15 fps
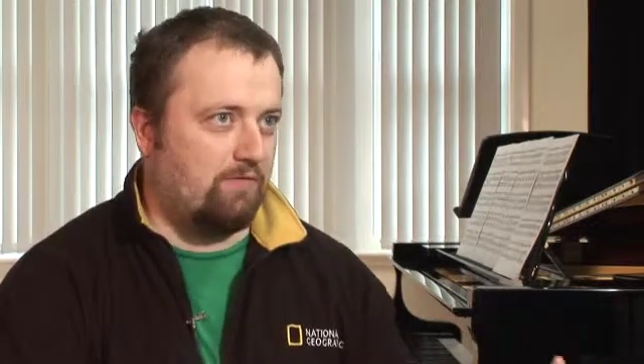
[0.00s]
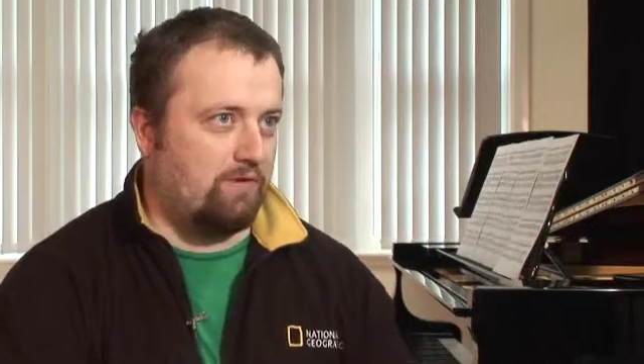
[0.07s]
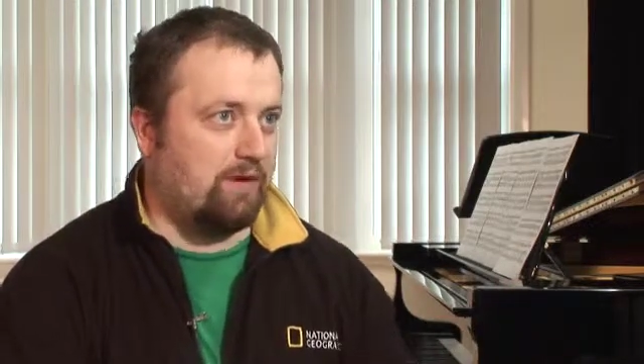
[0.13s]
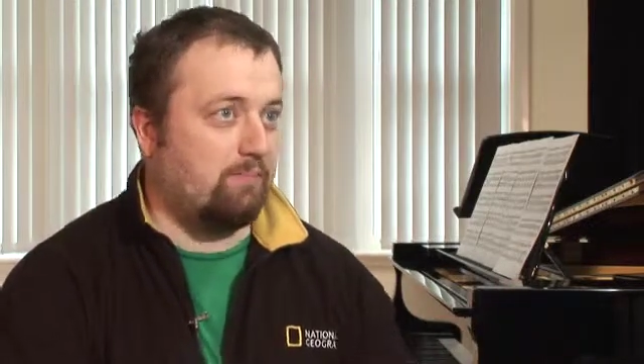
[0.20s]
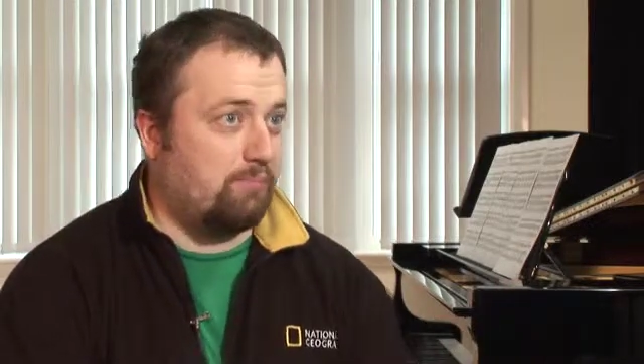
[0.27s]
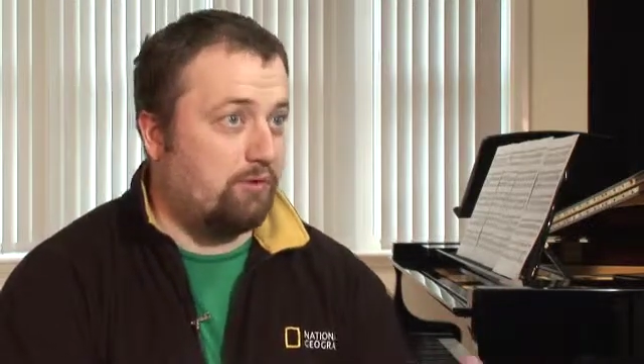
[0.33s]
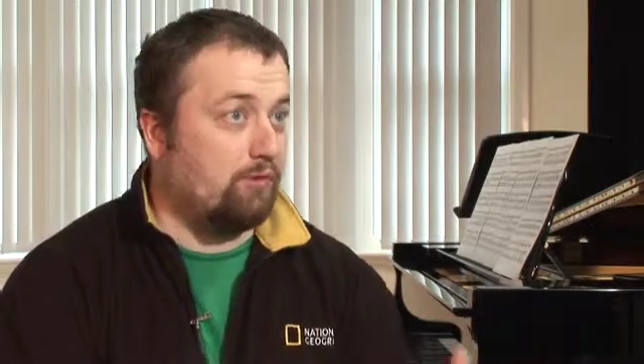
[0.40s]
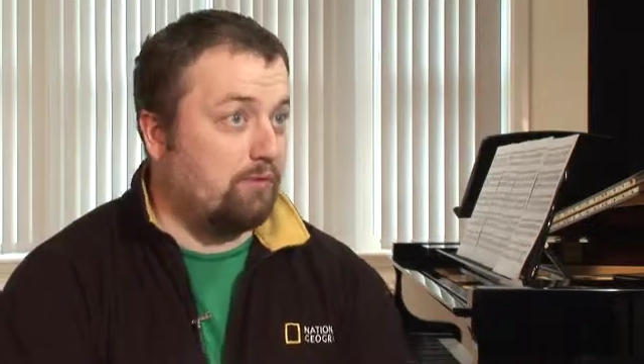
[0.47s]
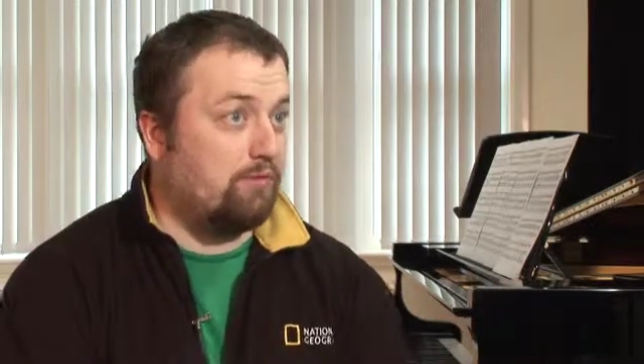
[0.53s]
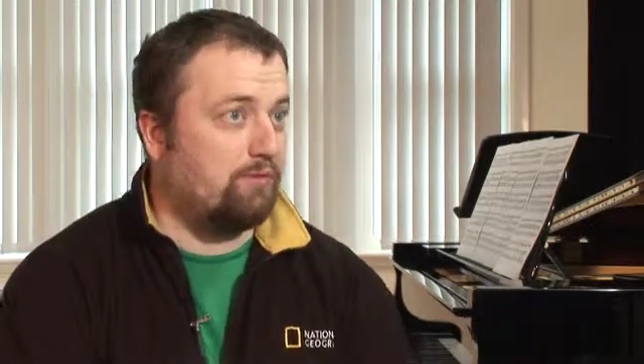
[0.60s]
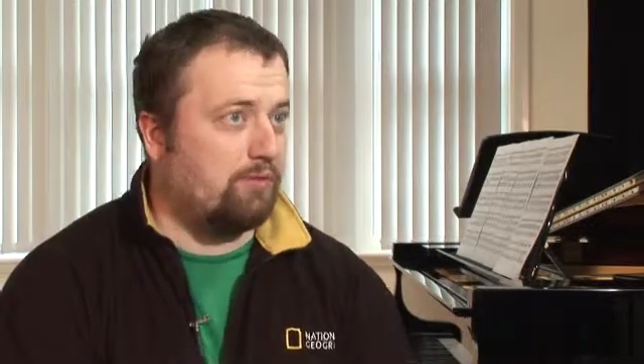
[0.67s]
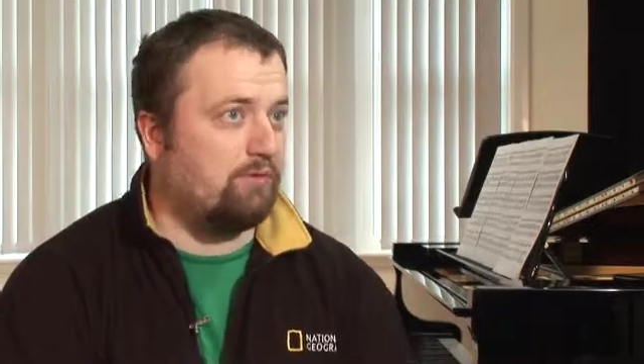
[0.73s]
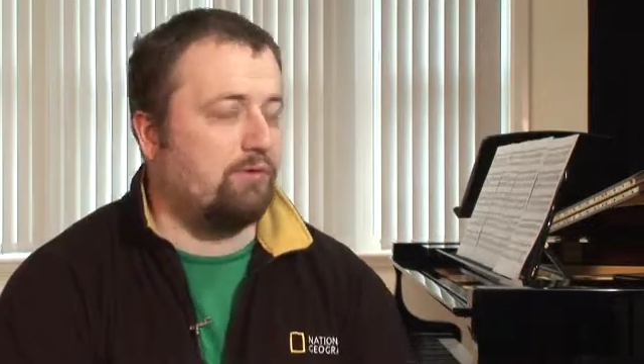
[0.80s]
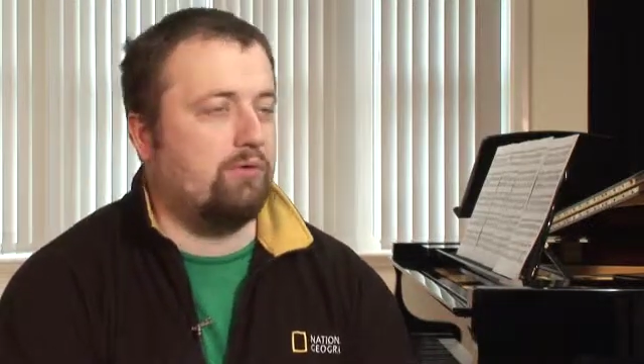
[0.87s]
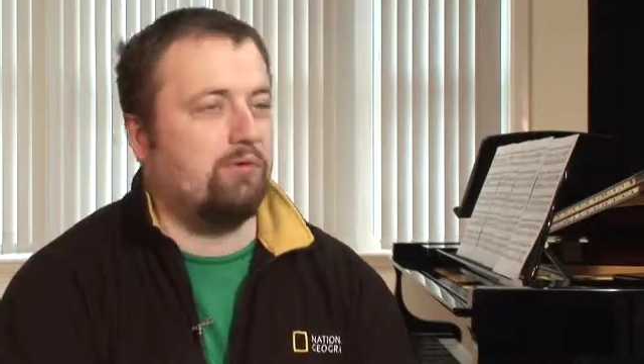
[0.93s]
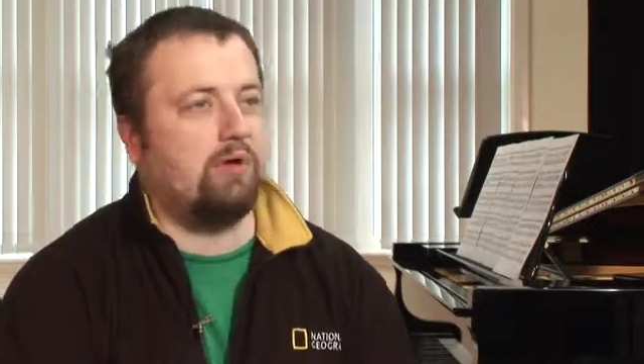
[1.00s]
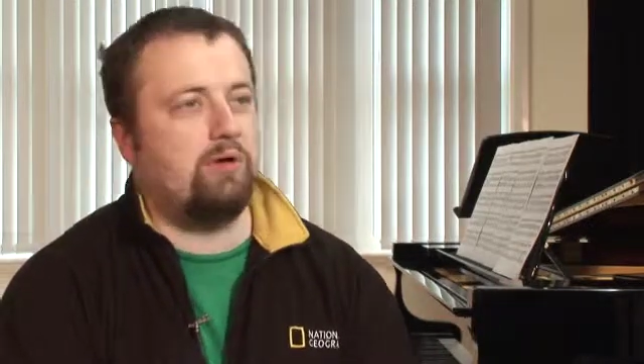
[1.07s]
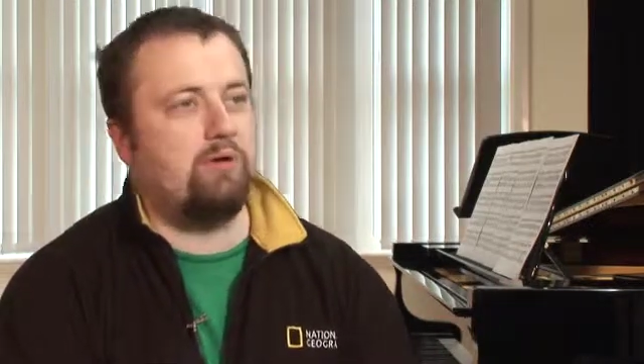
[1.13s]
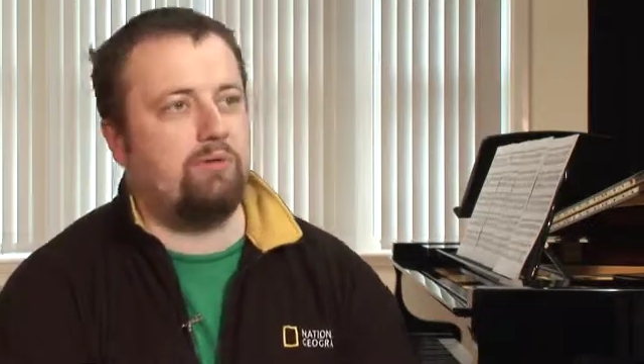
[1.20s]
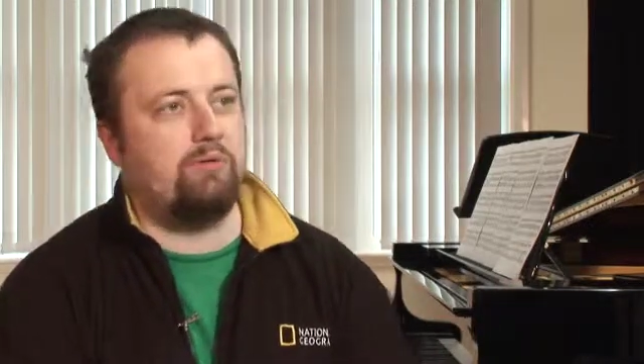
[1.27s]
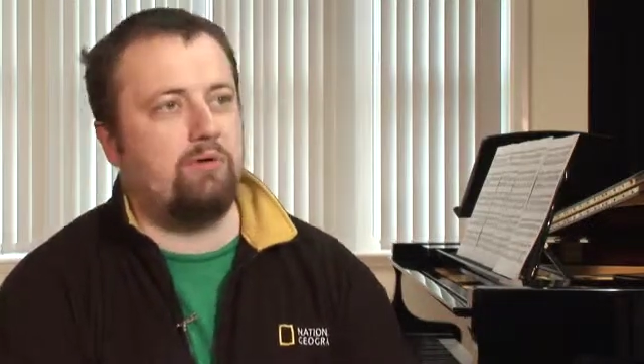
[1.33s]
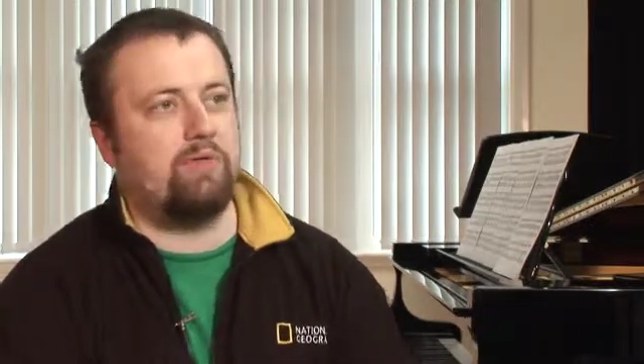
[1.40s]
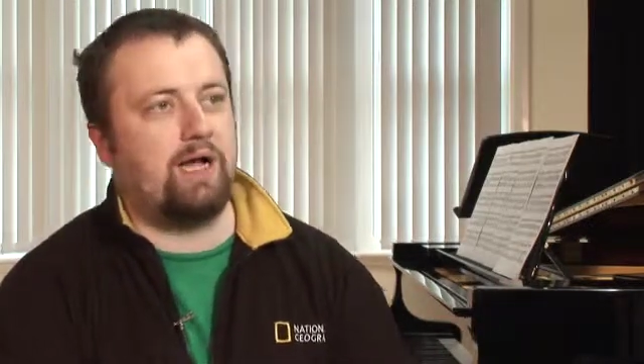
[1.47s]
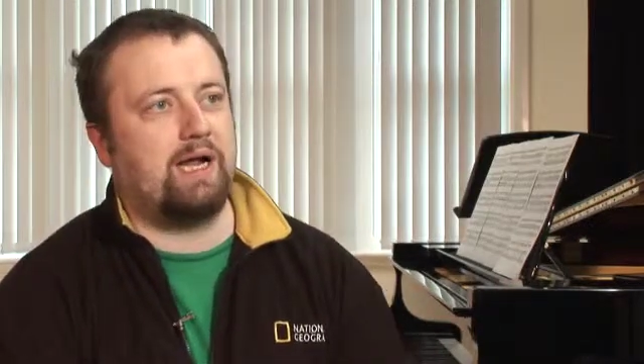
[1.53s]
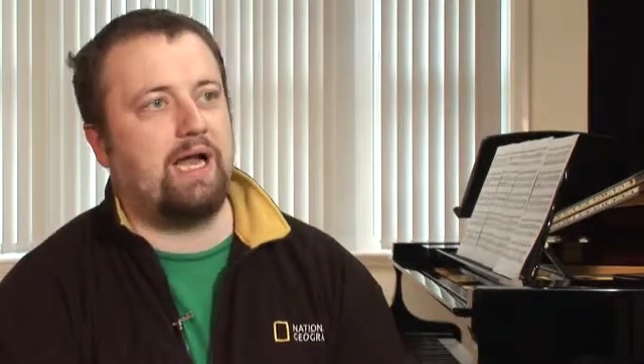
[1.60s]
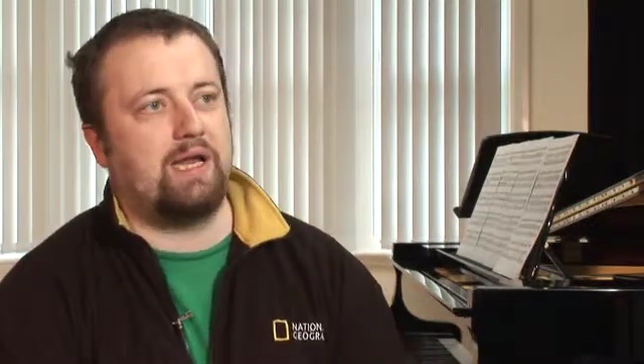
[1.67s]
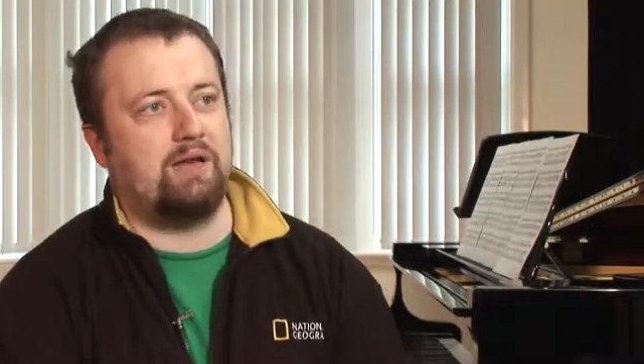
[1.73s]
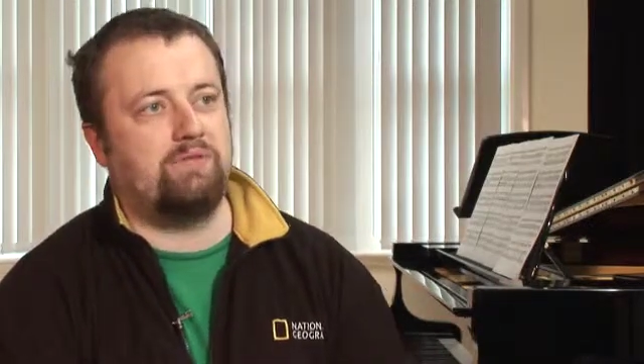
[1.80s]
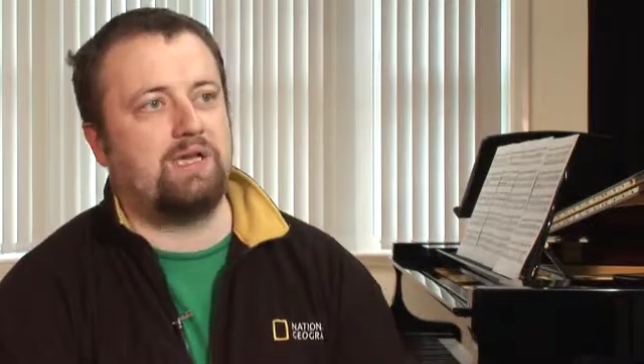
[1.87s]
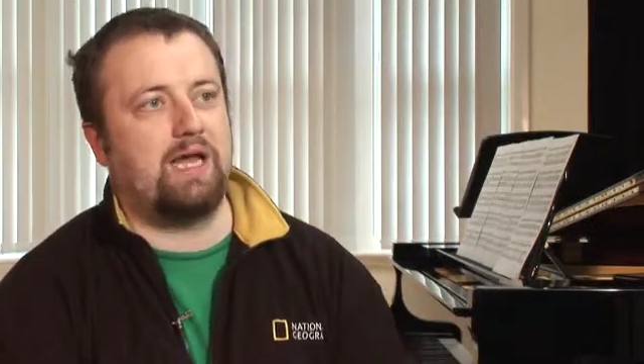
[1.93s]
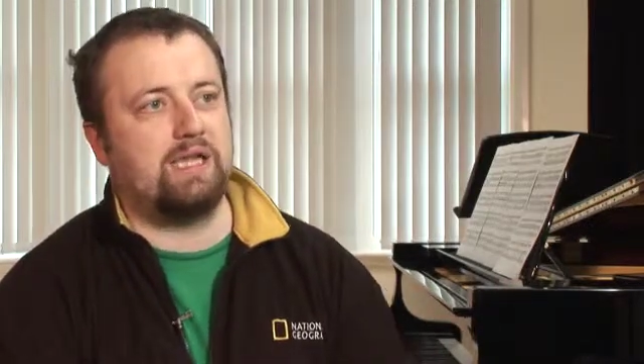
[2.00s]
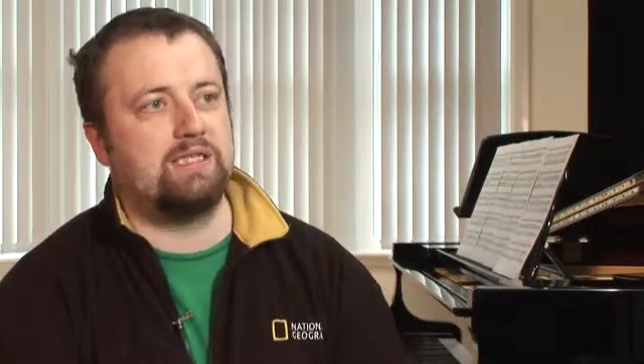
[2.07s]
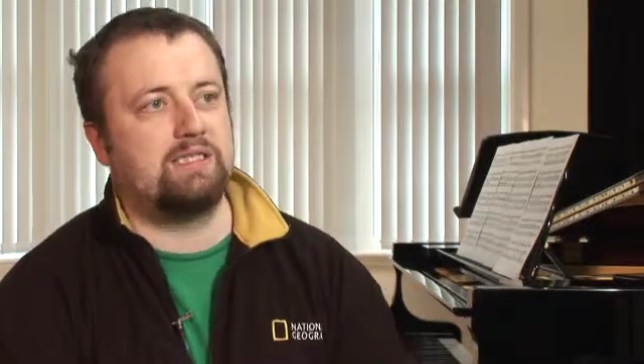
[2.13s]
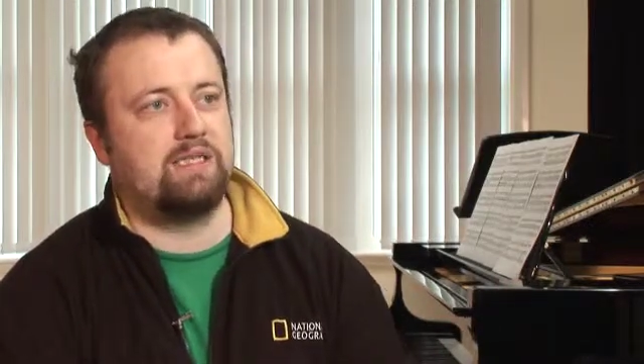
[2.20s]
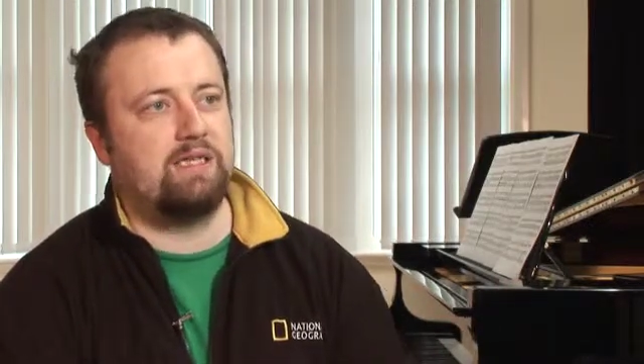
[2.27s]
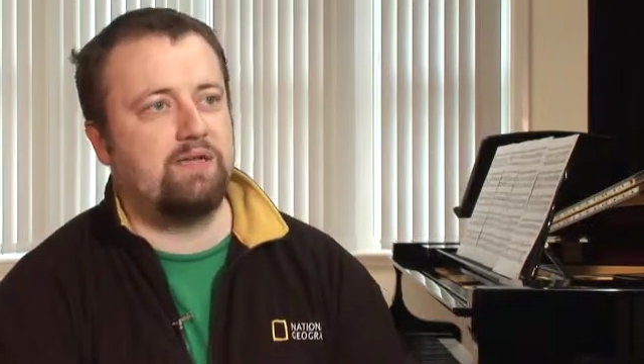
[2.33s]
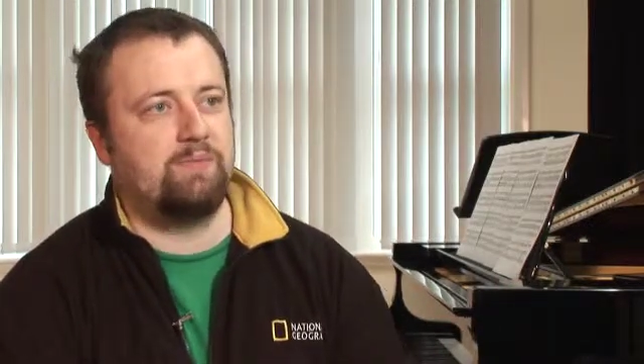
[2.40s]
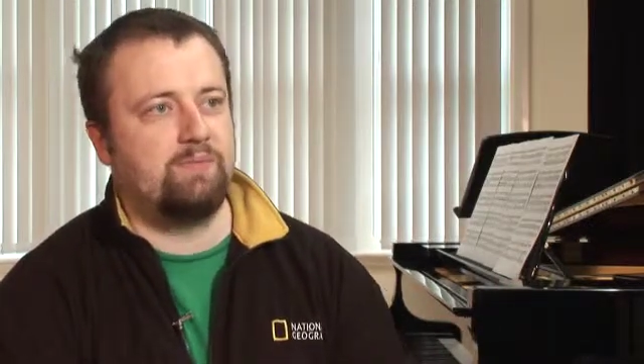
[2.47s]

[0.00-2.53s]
improve through that kind of task.